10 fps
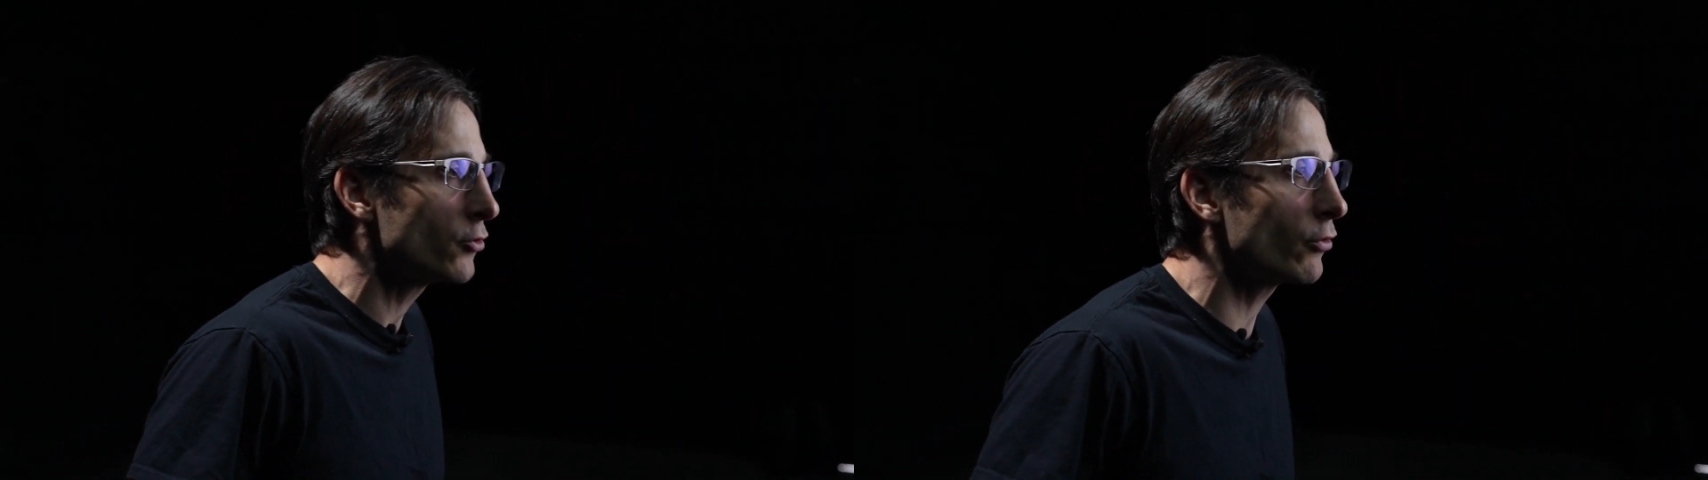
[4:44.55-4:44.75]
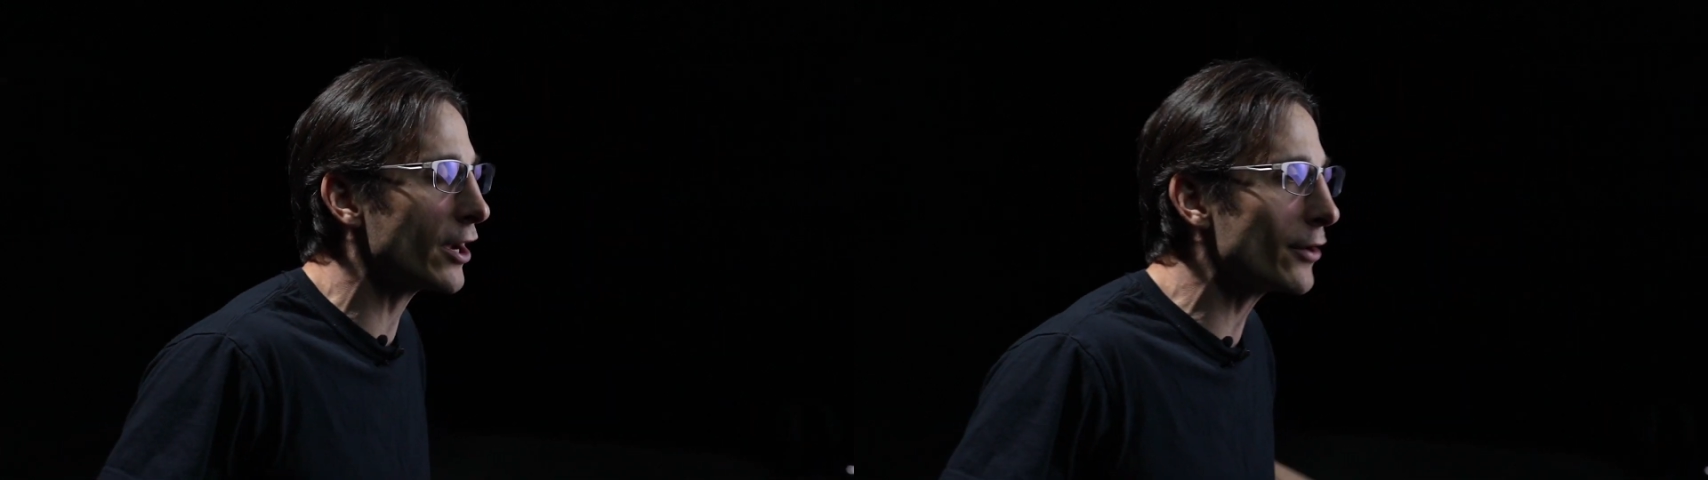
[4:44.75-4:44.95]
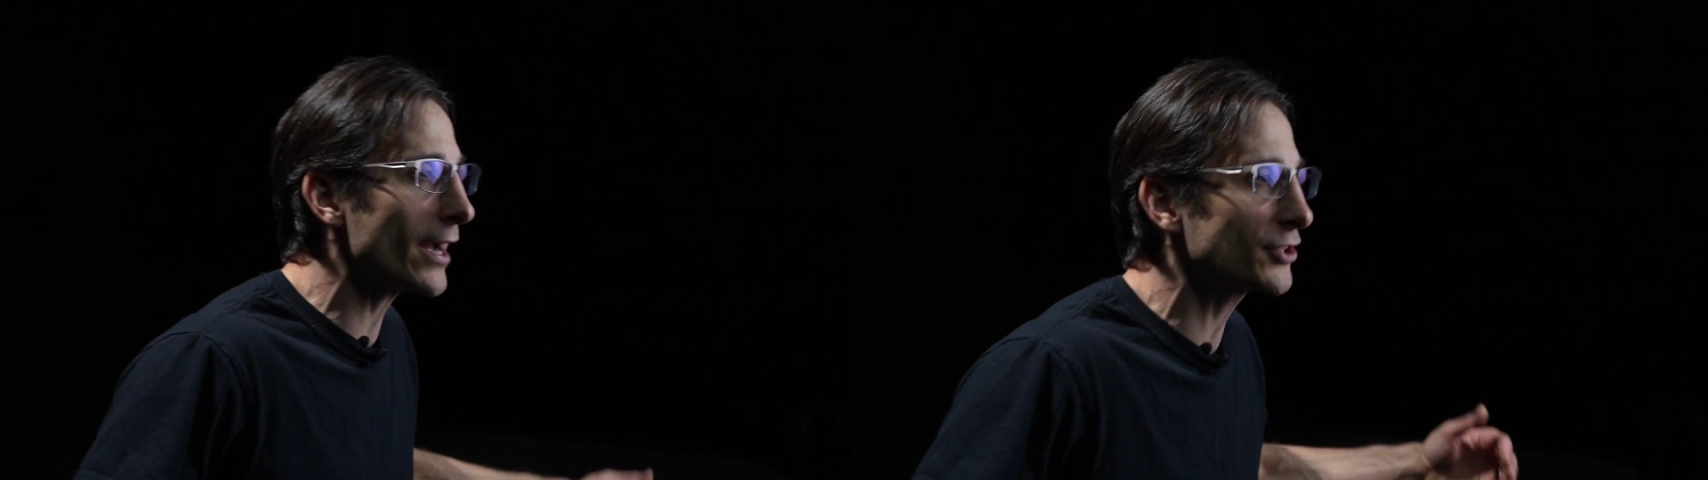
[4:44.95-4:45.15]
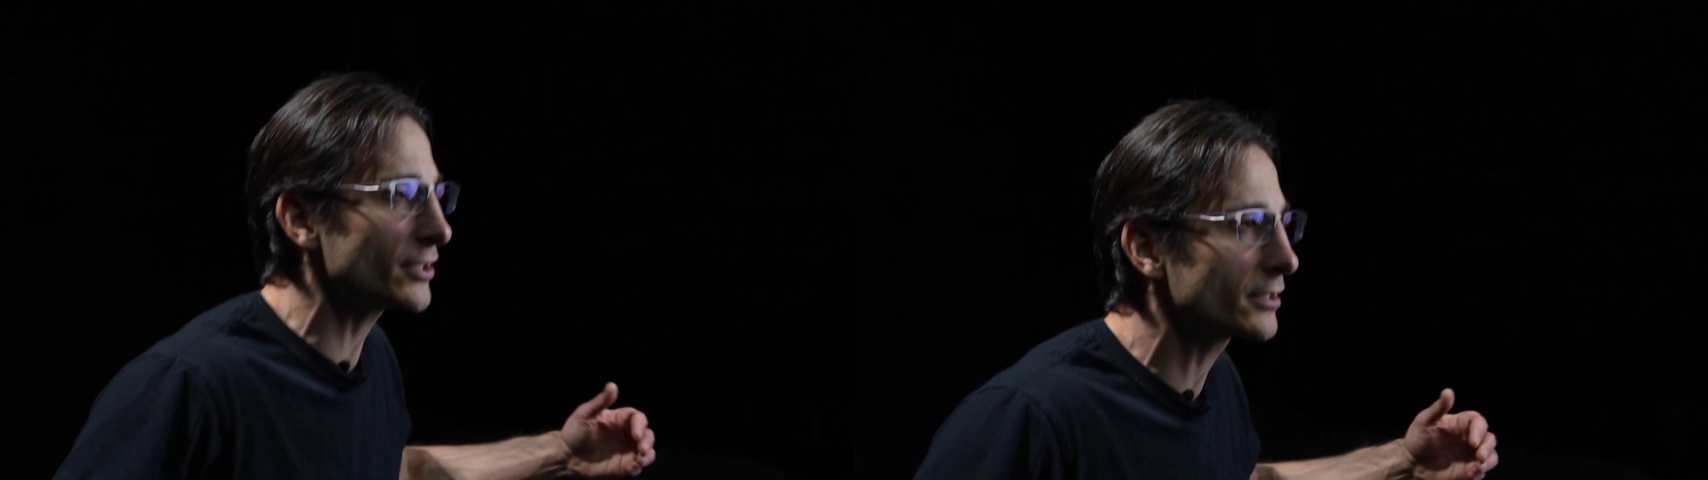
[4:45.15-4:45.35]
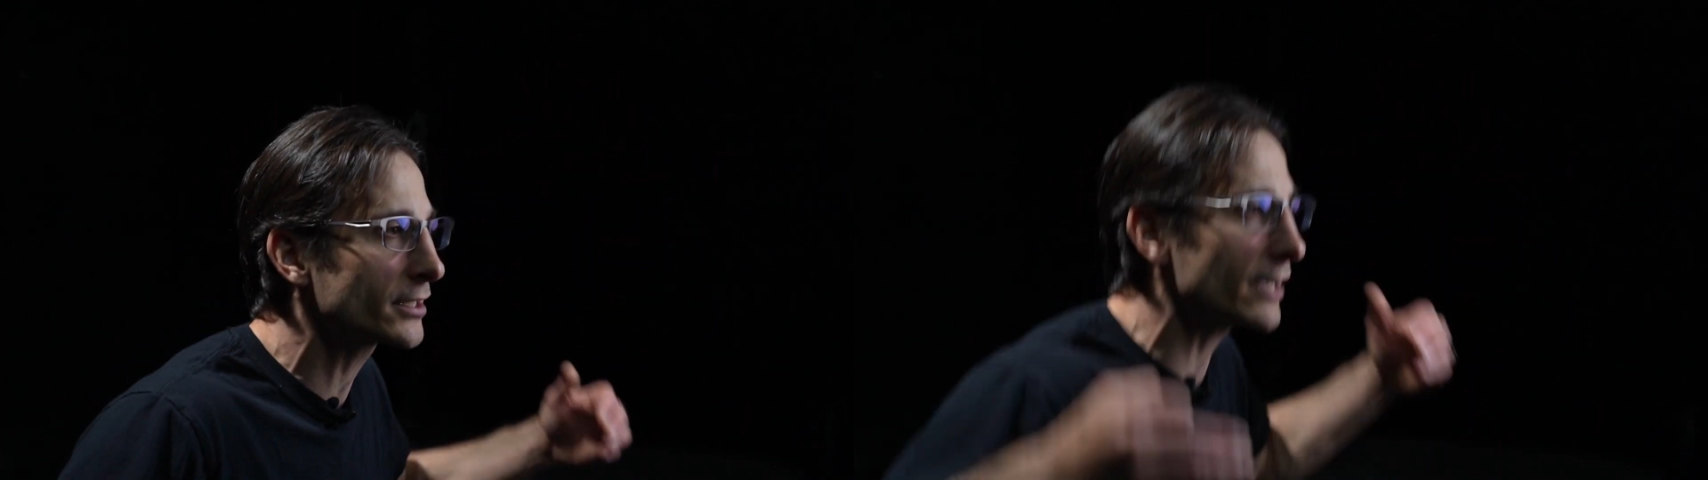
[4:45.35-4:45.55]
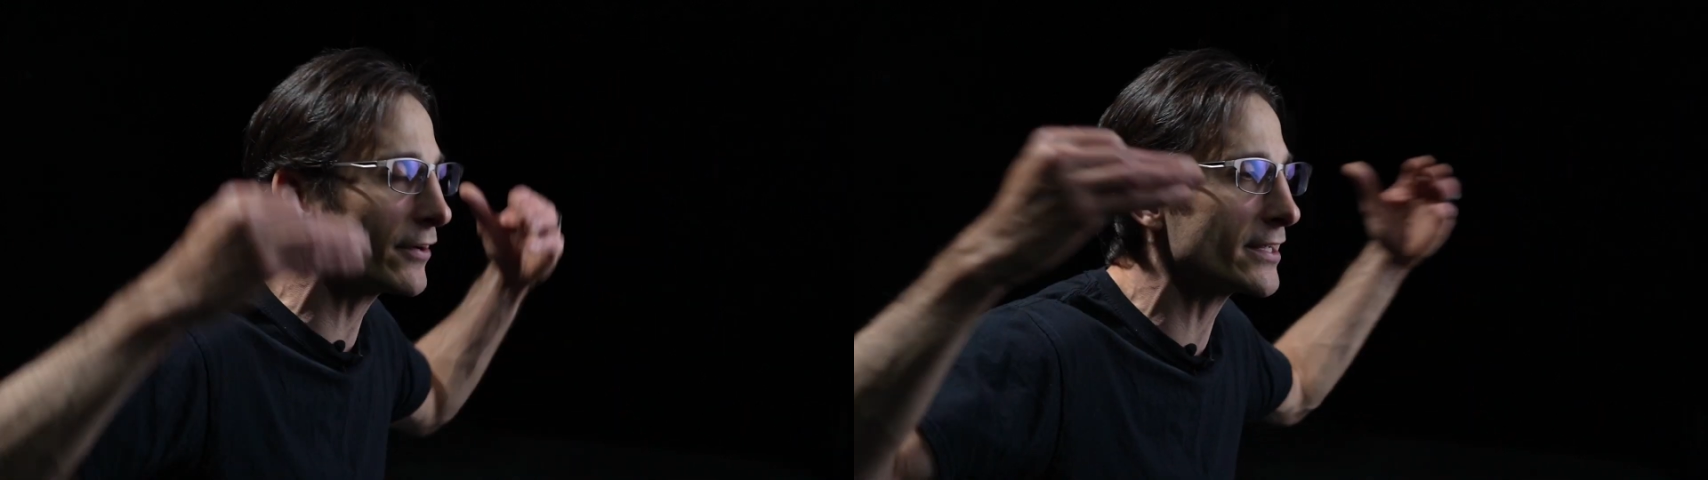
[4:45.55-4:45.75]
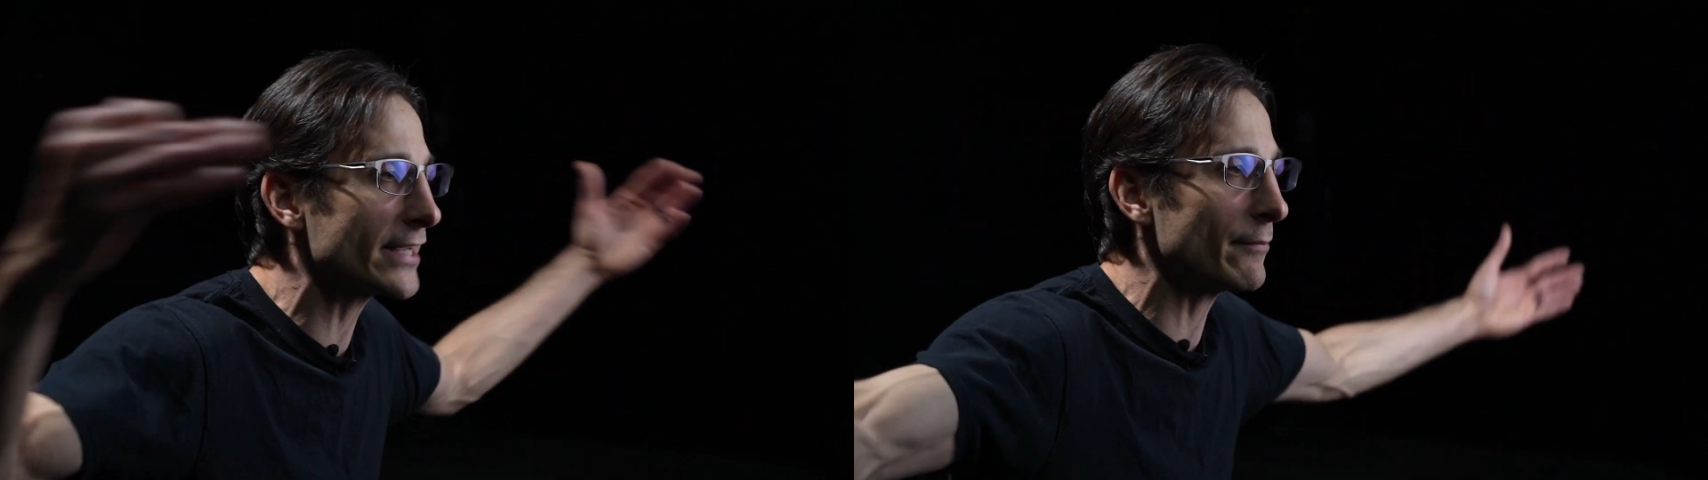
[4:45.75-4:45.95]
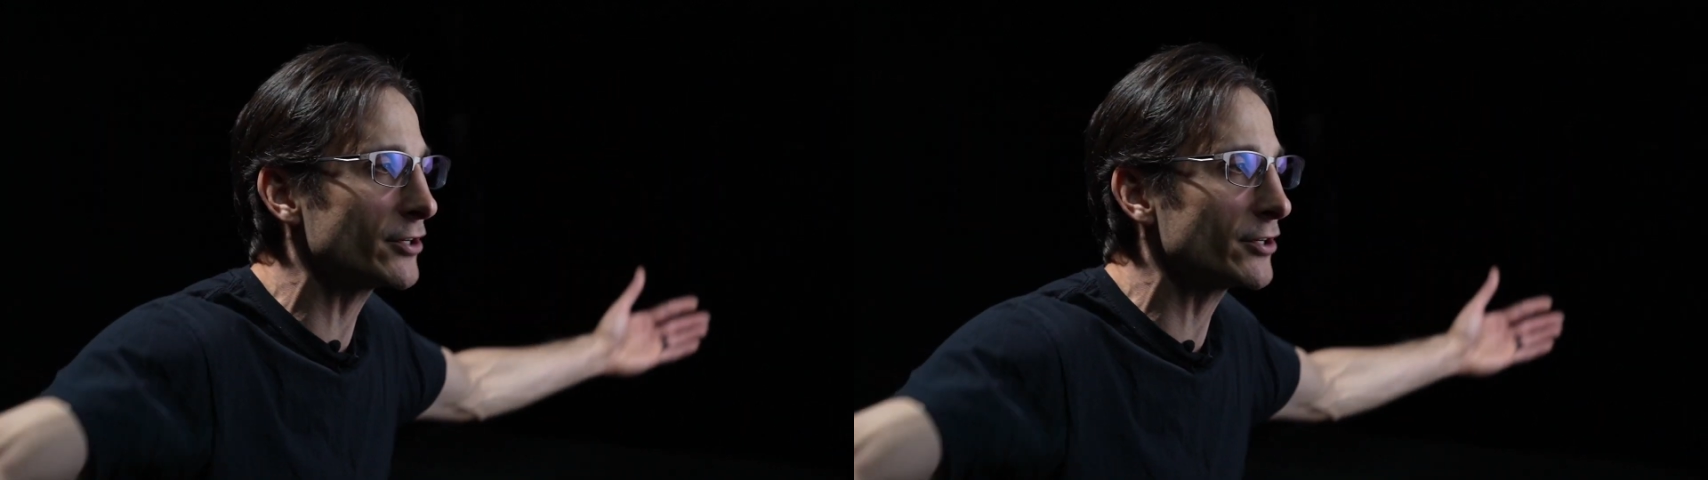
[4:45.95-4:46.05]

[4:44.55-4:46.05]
without actually giving a damn